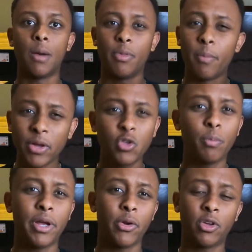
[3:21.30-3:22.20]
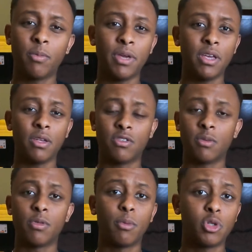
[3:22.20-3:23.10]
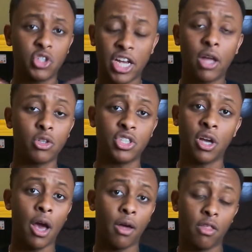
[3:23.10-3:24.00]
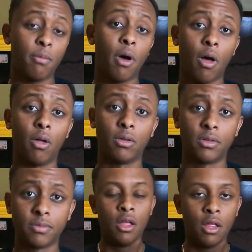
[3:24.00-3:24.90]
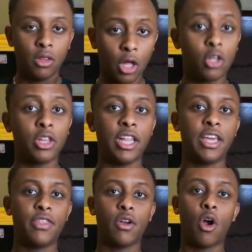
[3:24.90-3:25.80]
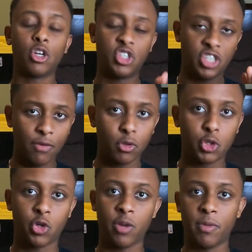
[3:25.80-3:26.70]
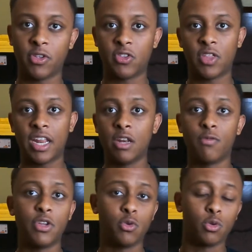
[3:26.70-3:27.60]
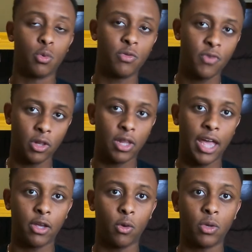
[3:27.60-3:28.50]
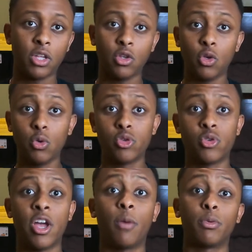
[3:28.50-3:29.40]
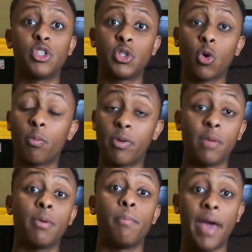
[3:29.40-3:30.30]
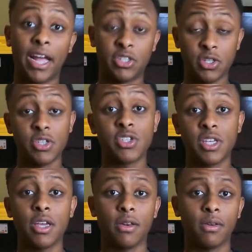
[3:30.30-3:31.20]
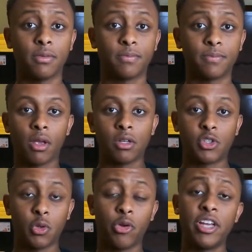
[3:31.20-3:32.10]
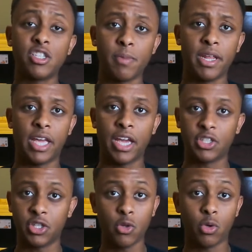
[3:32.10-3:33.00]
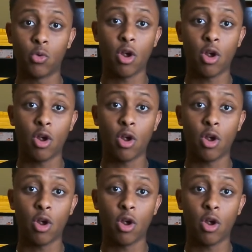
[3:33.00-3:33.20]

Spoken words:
the mental barrier can be some of the most challenging out of them all. Luckily, there are several treatments that individuals with vitiligo can use to help restore pigment back to the skin. So there is medication you can